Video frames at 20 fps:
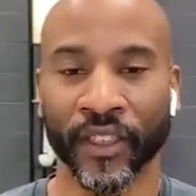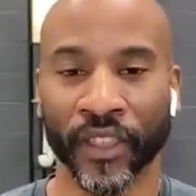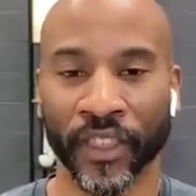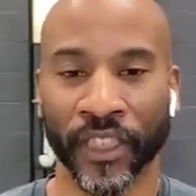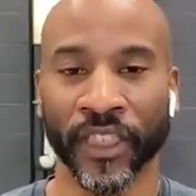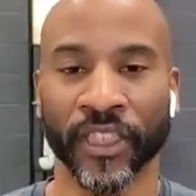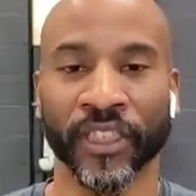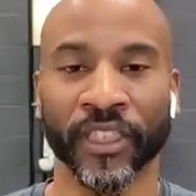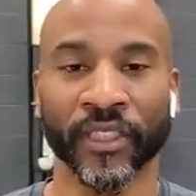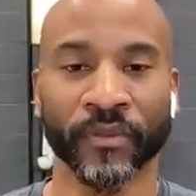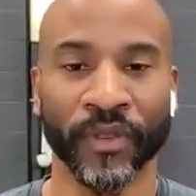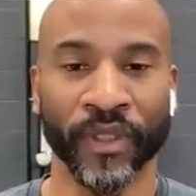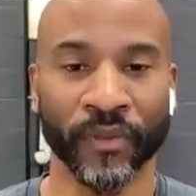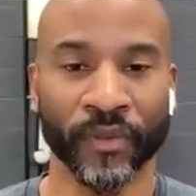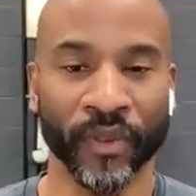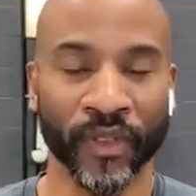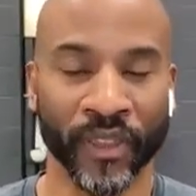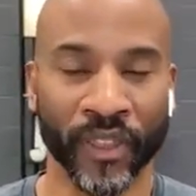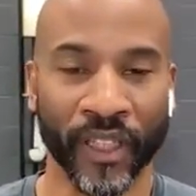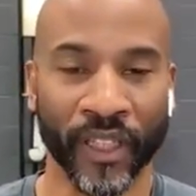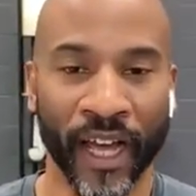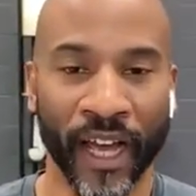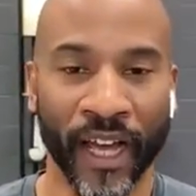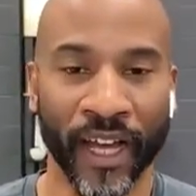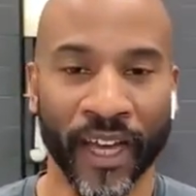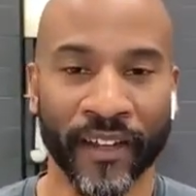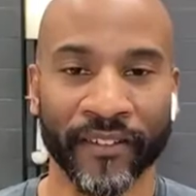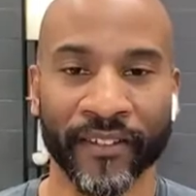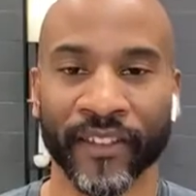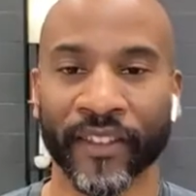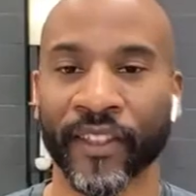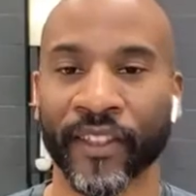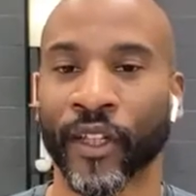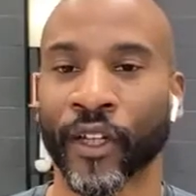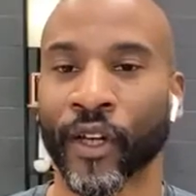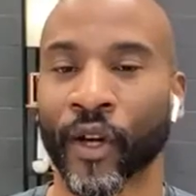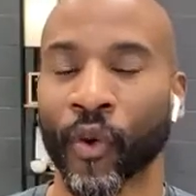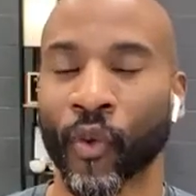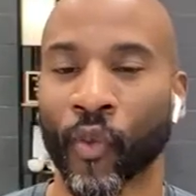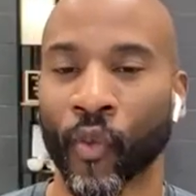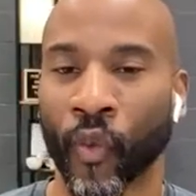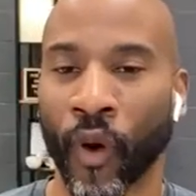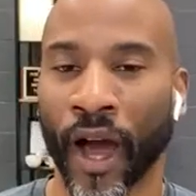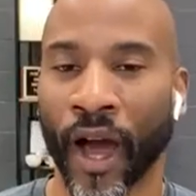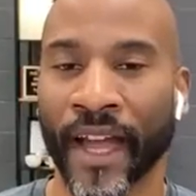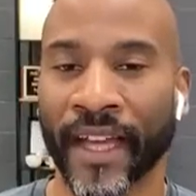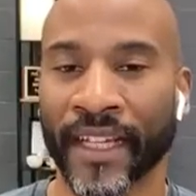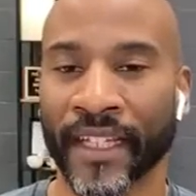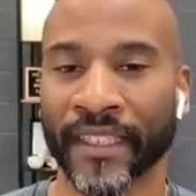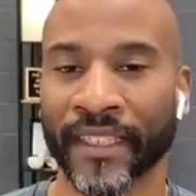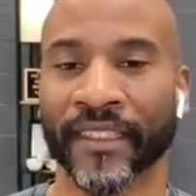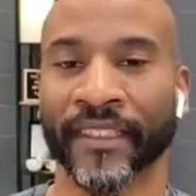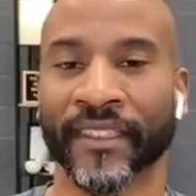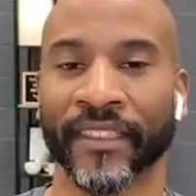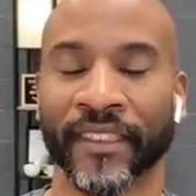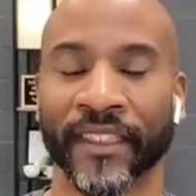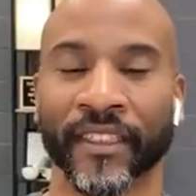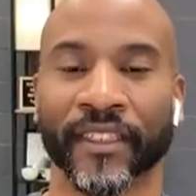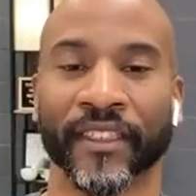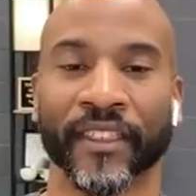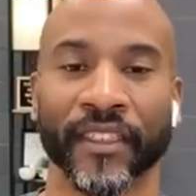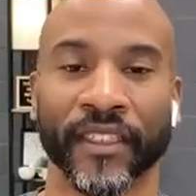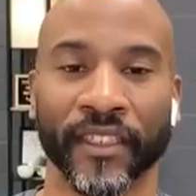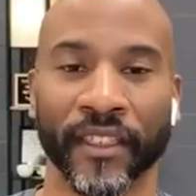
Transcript: changing people's lives, why isn't it